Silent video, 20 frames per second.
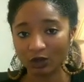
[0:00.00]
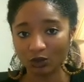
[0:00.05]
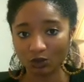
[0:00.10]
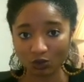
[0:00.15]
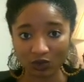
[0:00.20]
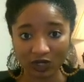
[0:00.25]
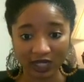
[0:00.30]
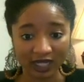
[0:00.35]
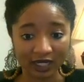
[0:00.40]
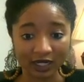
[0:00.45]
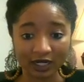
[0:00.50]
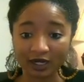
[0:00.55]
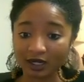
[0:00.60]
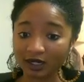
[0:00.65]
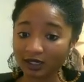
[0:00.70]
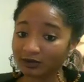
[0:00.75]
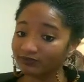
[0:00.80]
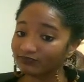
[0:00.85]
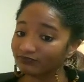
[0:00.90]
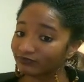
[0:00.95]

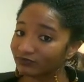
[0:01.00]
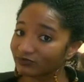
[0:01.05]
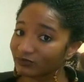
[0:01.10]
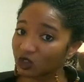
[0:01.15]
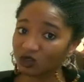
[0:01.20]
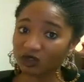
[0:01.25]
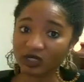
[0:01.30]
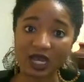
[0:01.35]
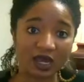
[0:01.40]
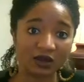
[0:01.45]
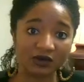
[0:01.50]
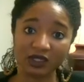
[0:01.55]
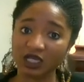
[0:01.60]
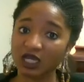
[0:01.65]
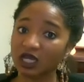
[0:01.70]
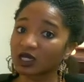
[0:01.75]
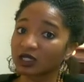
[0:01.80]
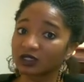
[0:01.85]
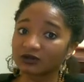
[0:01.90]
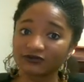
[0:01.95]
where you're now in
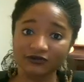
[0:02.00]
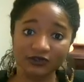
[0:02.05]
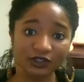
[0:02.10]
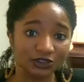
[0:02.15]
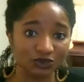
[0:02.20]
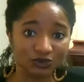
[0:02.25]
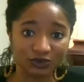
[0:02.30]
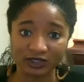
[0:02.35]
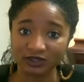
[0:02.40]
conflict